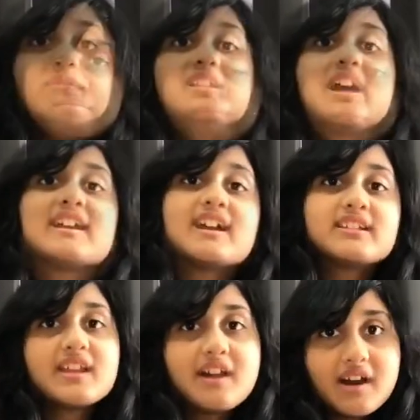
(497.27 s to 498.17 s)
Like I
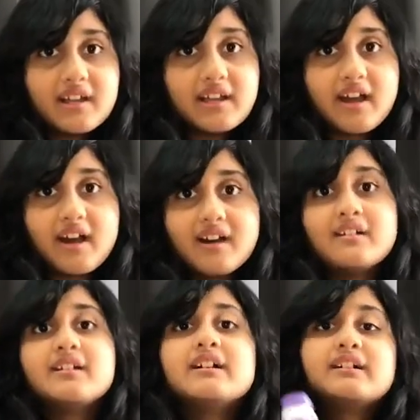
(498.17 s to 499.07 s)
said earlier,
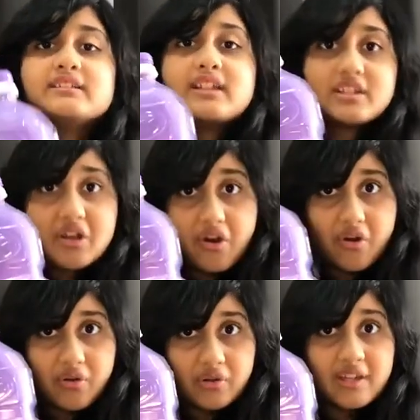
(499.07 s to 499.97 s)
this
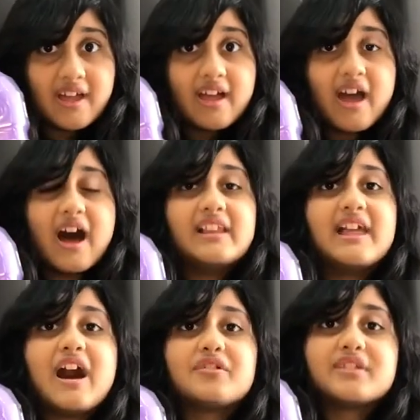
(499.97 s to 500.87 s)
hole
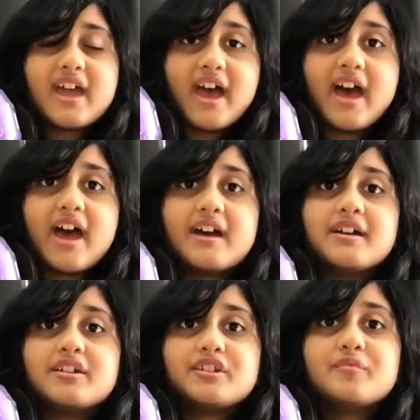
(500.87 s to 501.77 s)
allowed air
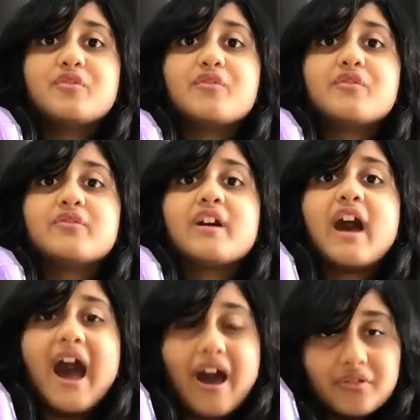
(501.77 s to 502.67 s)
to move
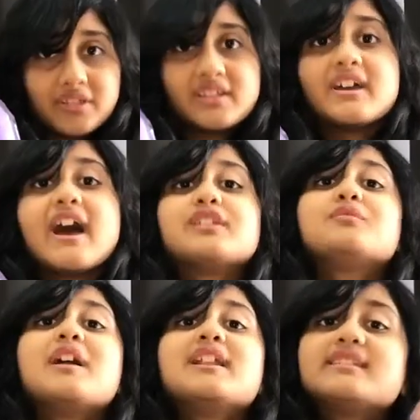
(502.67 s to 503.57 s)
out as
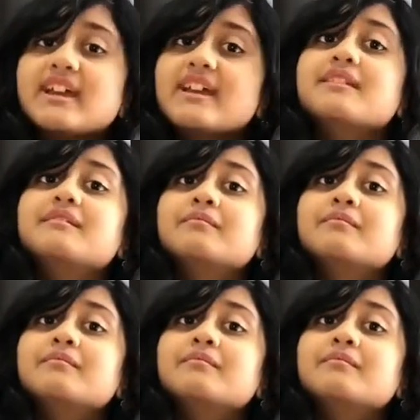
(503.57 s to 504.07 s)
well as in.